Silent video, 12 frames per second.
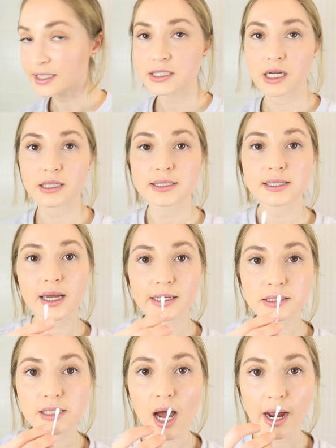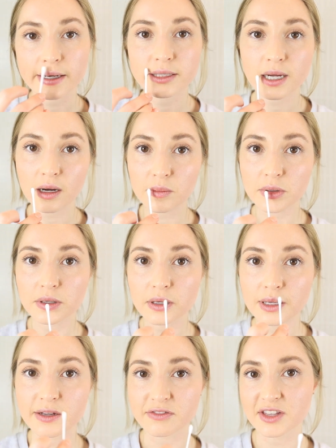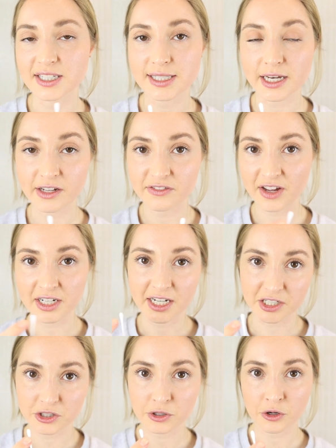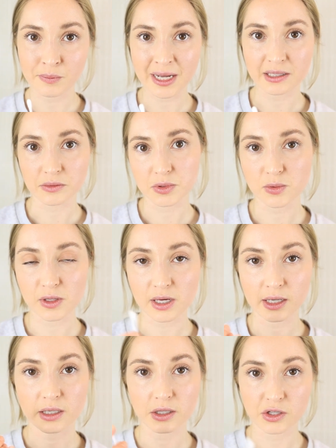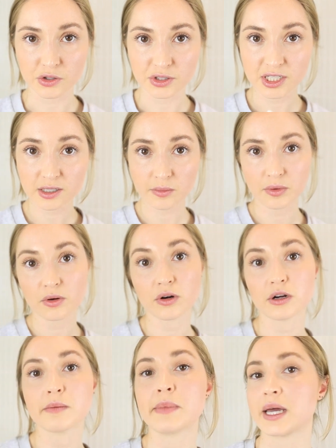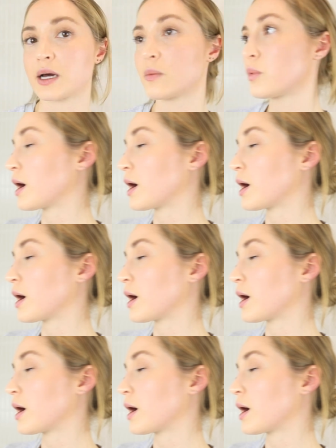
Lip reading: just like tidy up if there's any foundation on my lips with like a Q-tip or a makeup